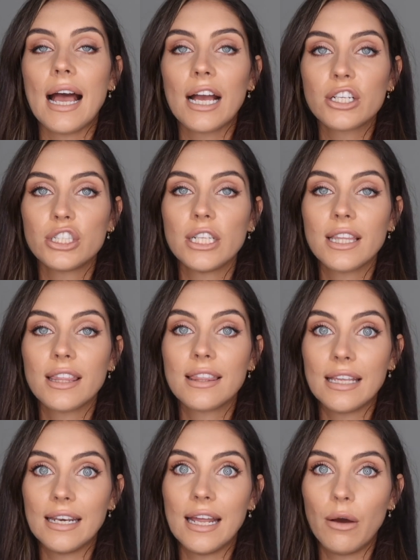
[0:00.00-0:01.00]
actually
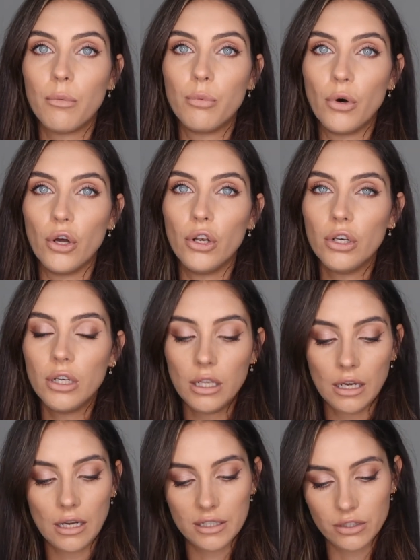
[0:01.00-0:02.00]
thinner wool.
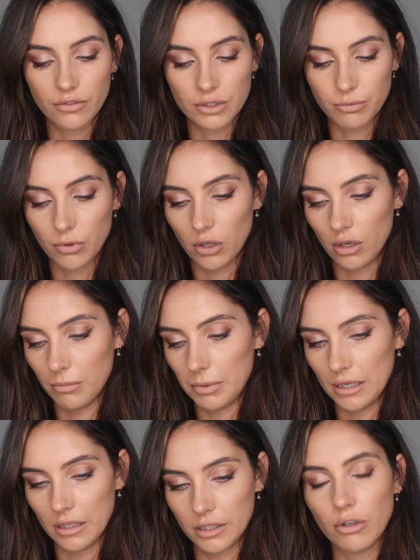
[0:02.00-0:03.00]
I don't know if it's wool,
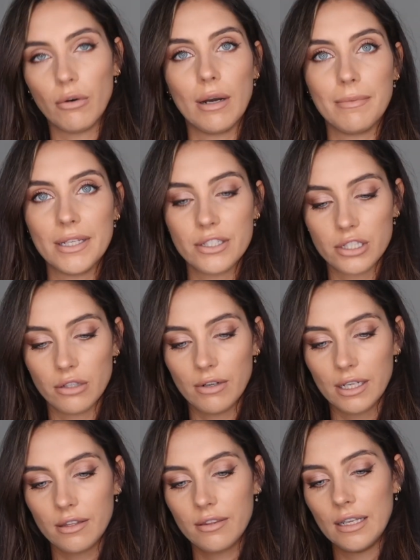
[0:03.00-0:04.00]
but you know what I mean, you know,
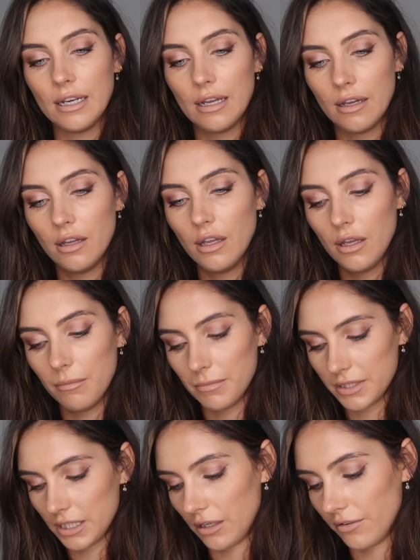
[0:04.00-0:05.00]
like thinner
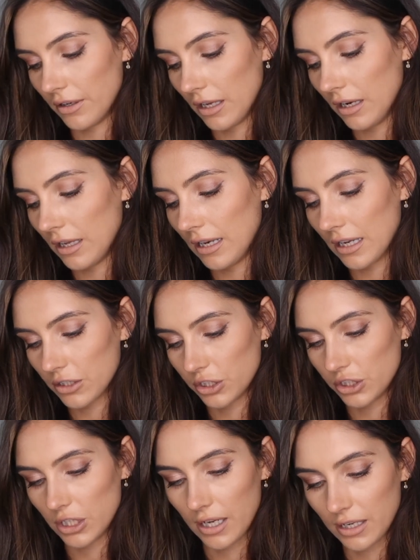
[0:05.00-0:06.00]
material. I'll
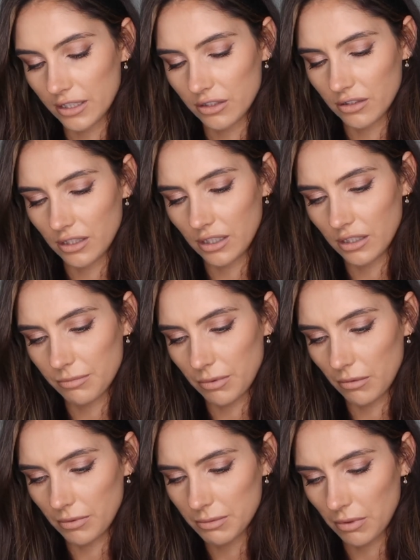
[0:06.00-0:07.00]
actually check. I don't think
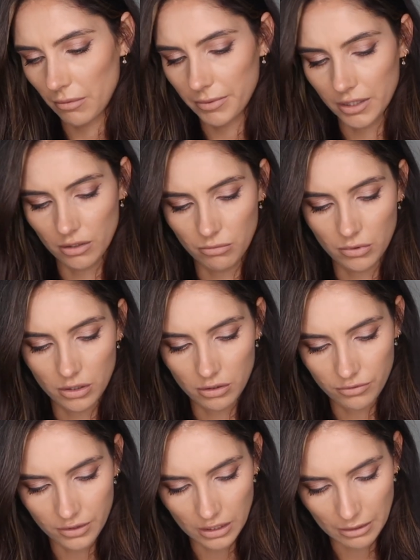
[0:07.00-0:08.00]
it's probably not wool
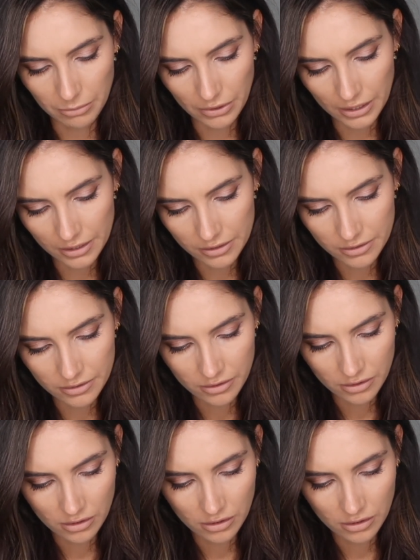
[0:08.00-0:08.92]
for that price.